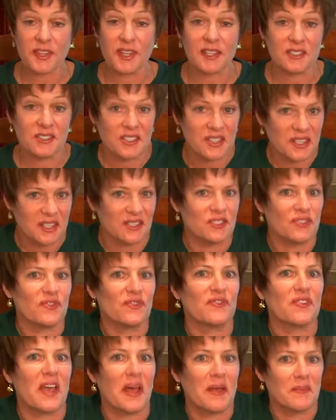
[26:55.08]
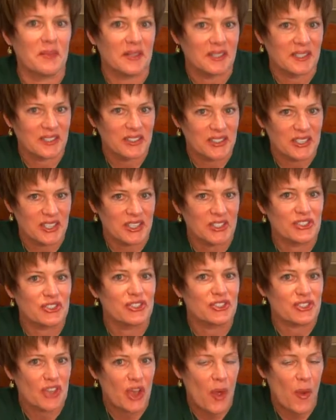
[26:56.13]
This is fabulous. It is
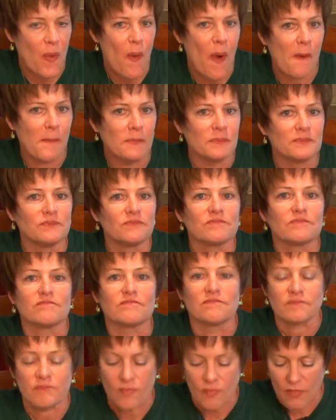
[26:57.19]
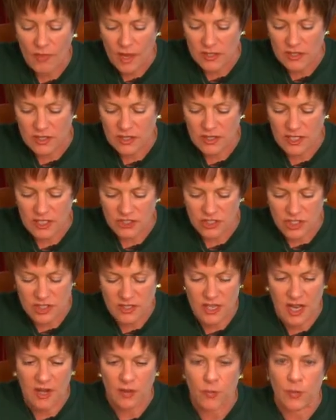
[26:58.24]
so
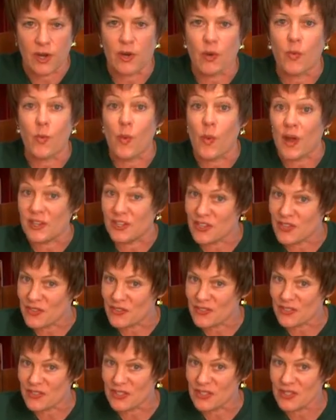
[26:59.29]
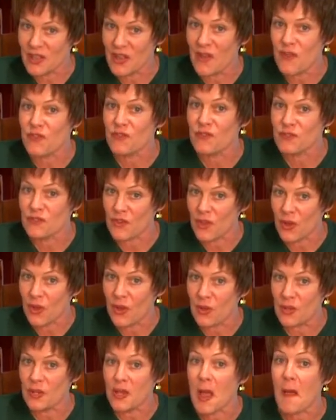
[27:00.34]
delicious, and what a wonderful
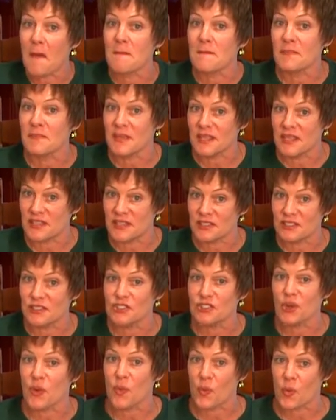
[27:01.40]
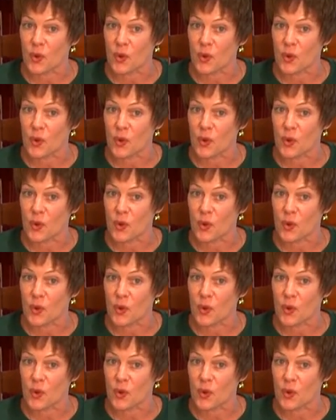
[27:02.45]
fall meal to